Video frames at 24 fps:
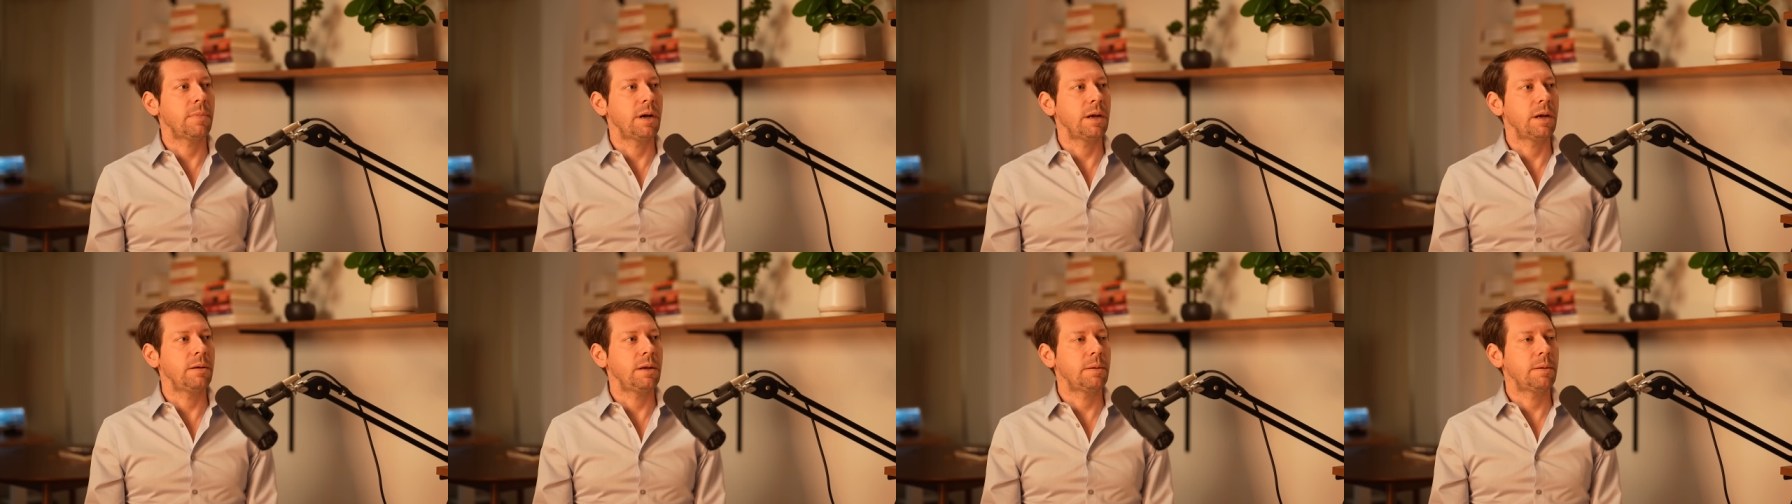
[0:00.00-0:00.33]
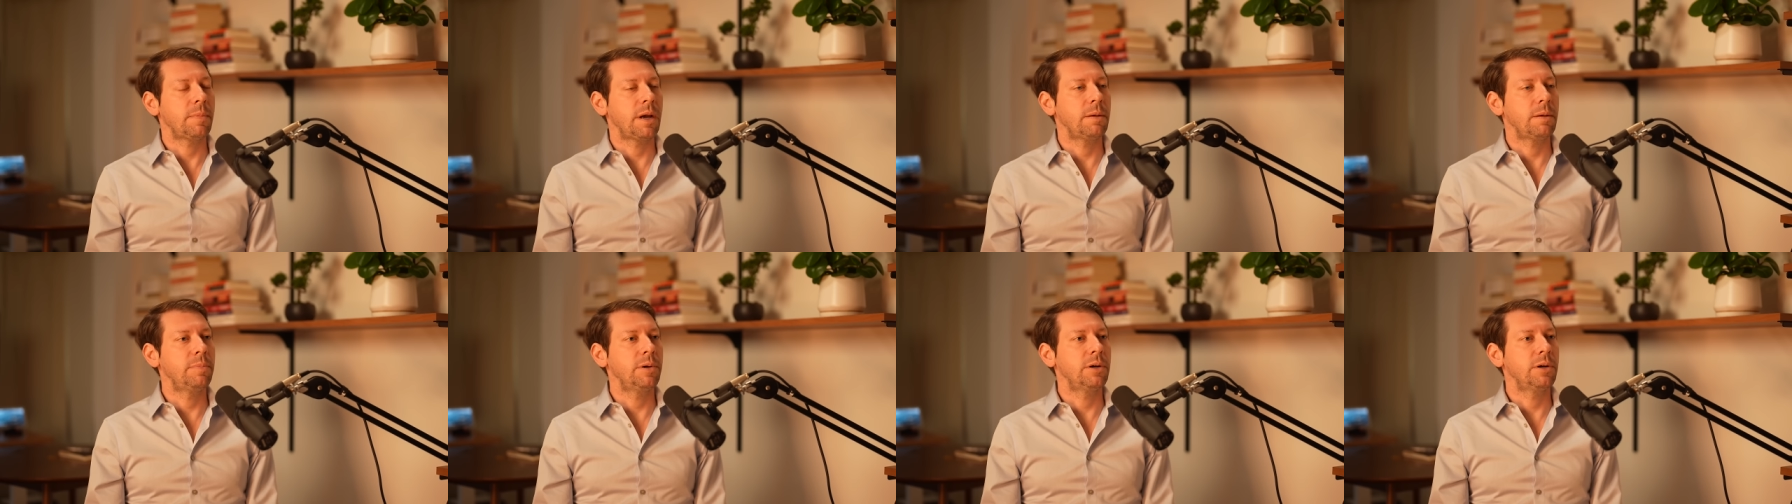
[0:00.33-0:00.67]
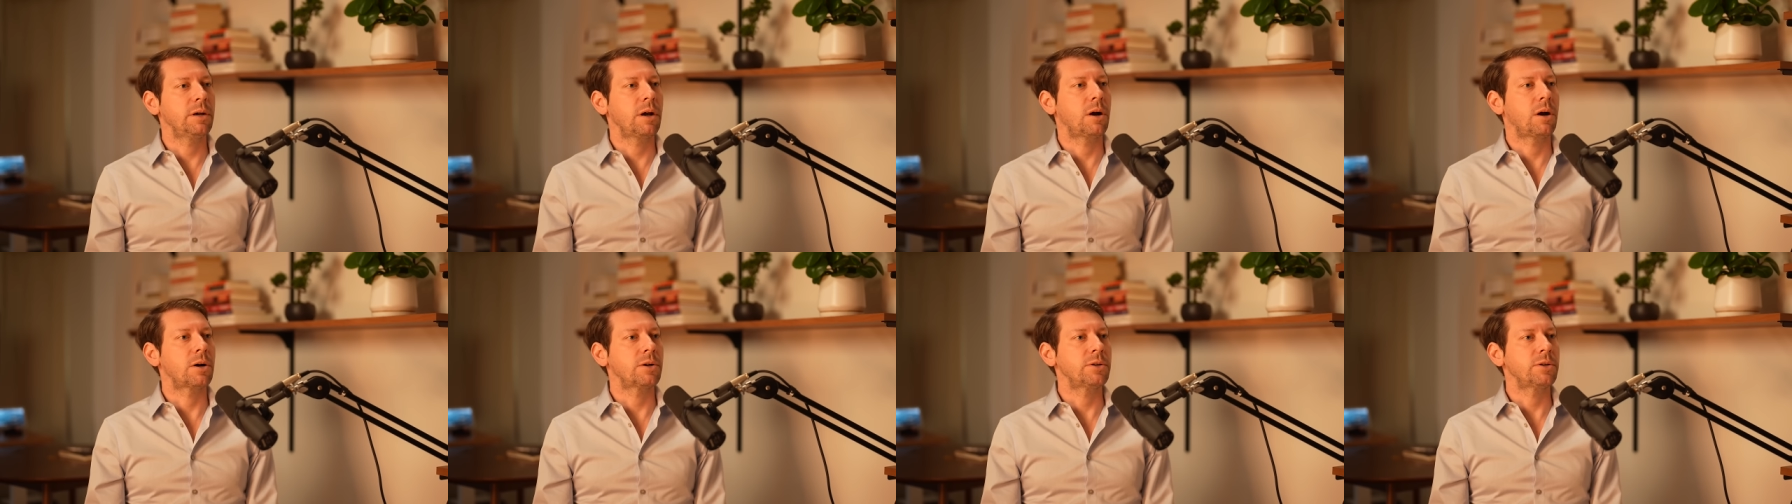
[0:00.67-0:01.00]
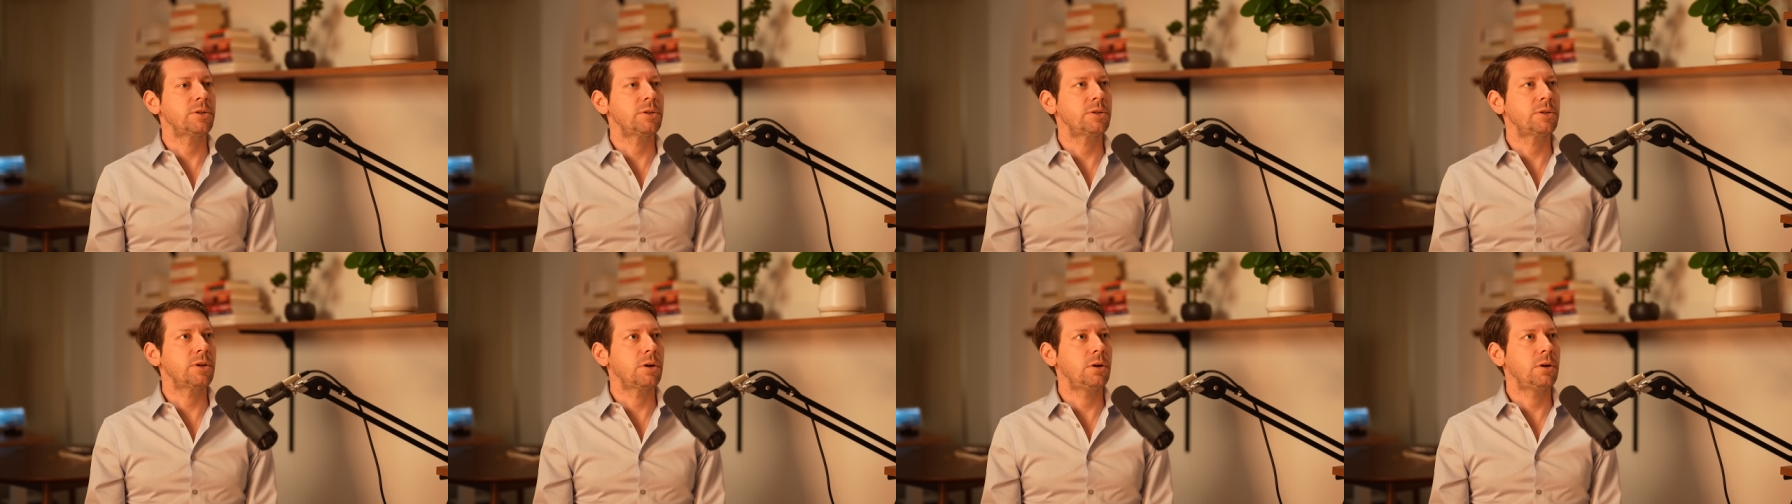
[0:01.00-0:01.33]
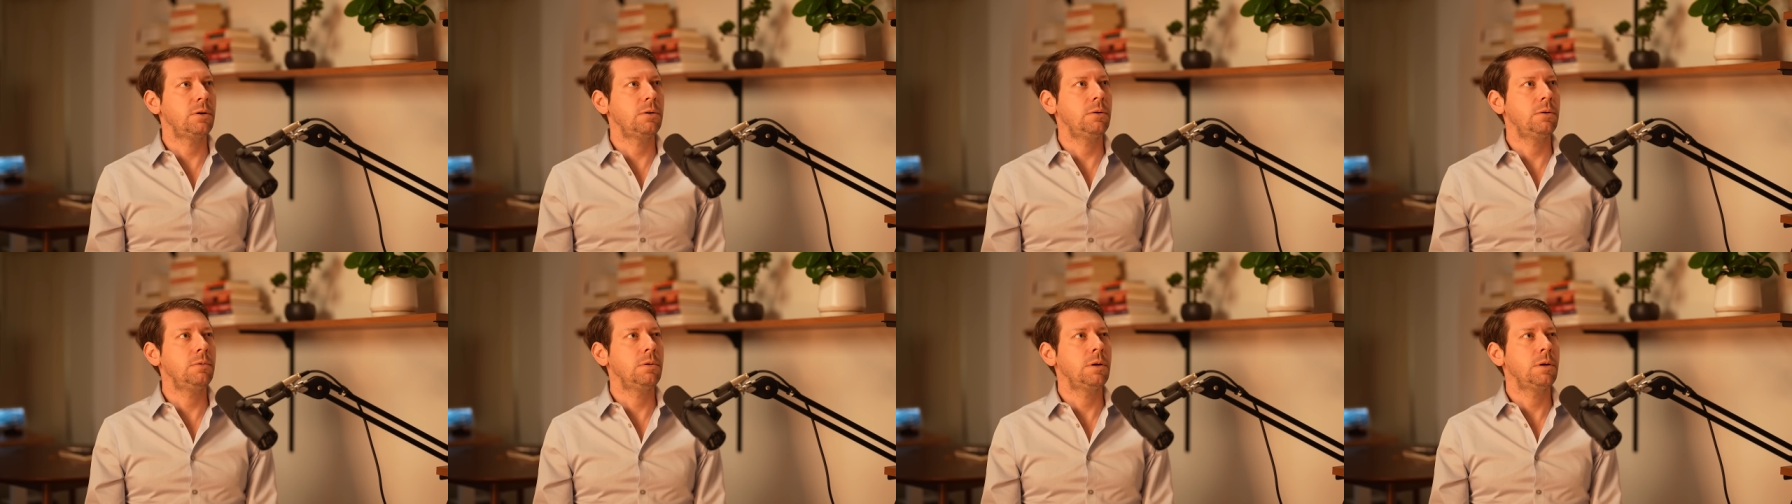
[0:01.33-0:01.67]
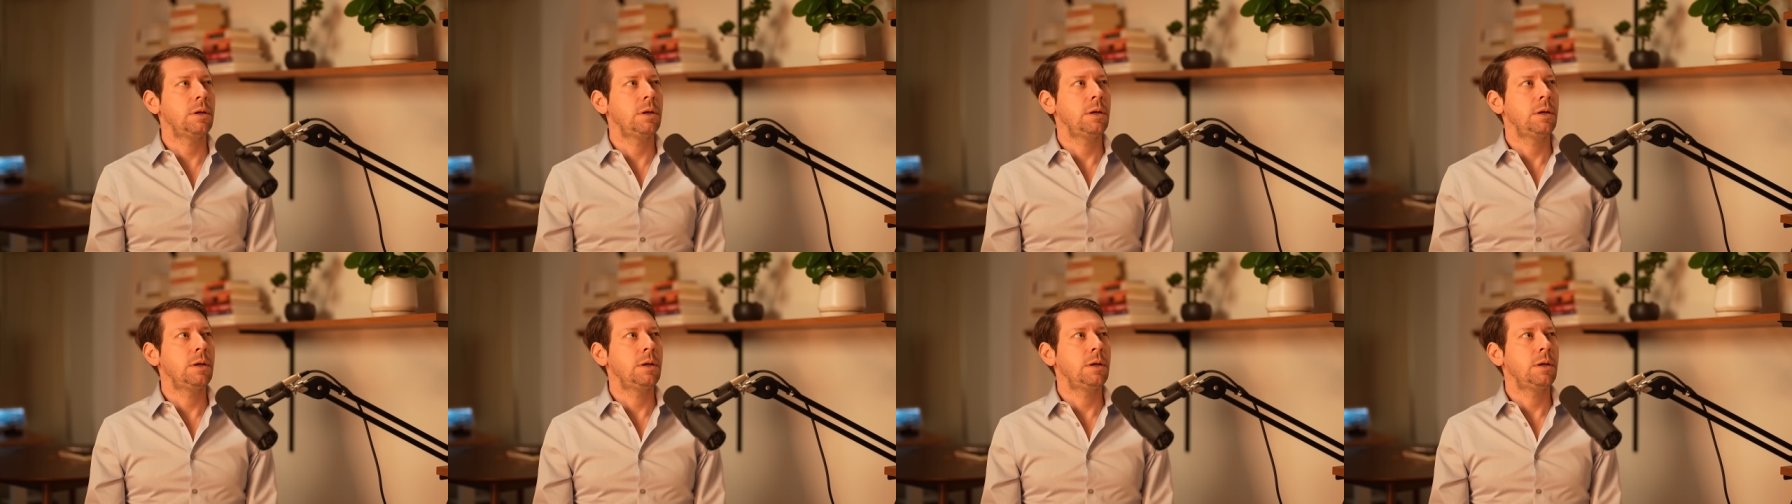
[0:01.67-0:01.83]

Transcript: my my book, are so